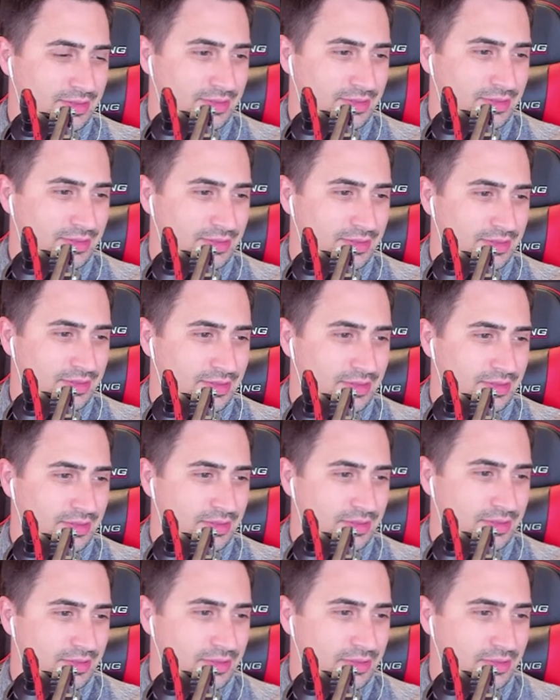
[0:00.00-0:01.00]

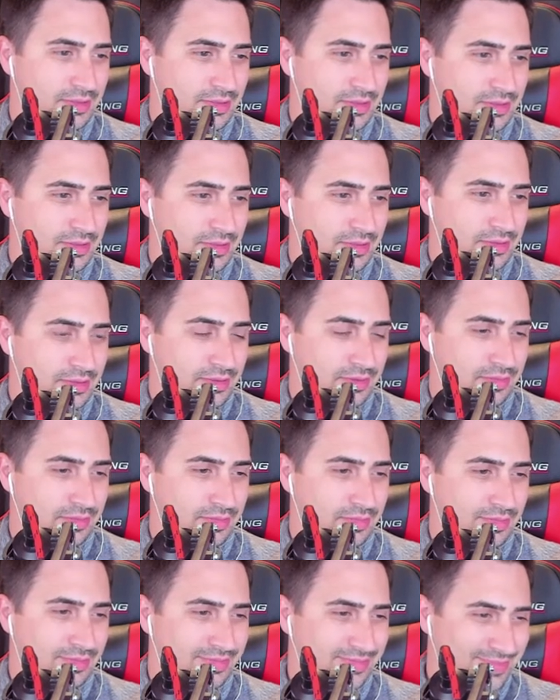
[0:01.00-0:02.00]

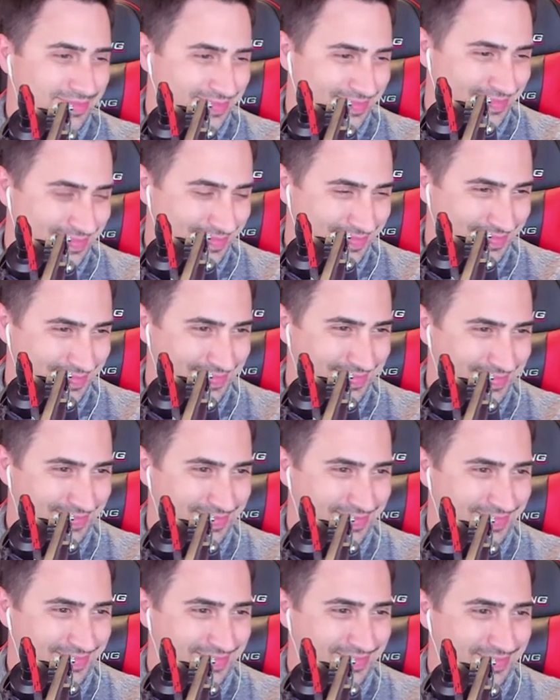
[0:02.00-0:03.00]

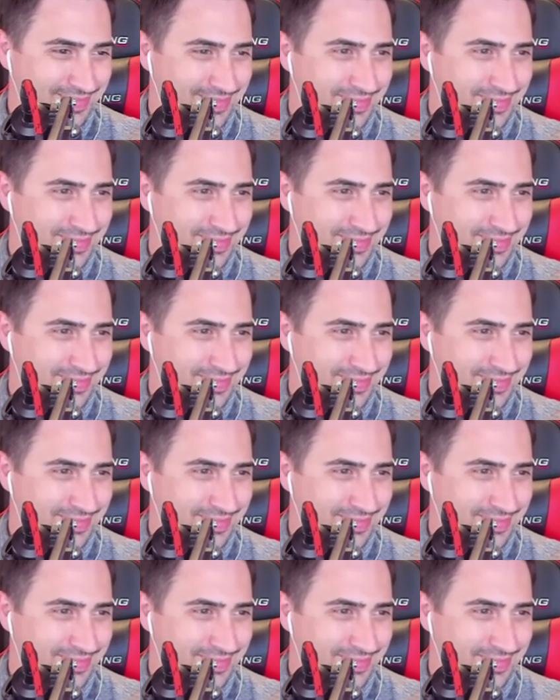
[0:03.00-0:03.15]
(silent)